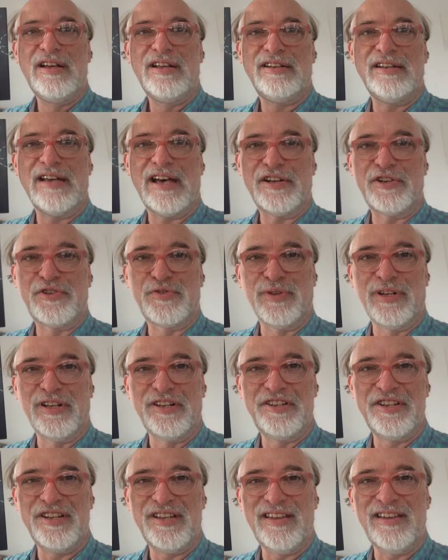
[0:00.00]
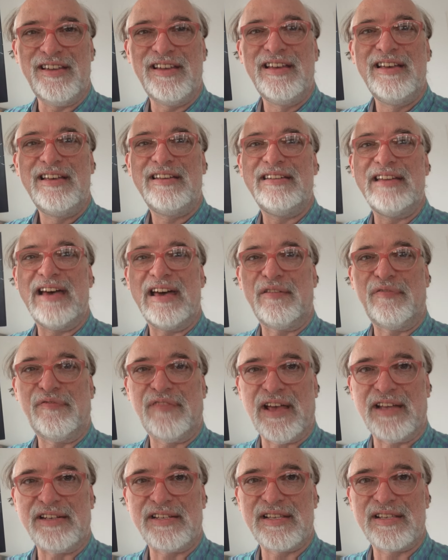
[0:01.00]
not a trilogy, not a
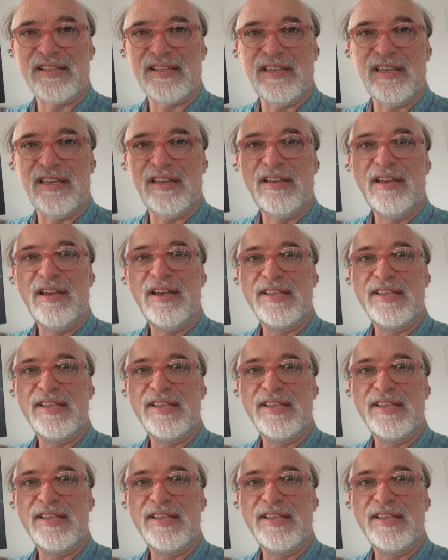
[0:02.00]
fantasy.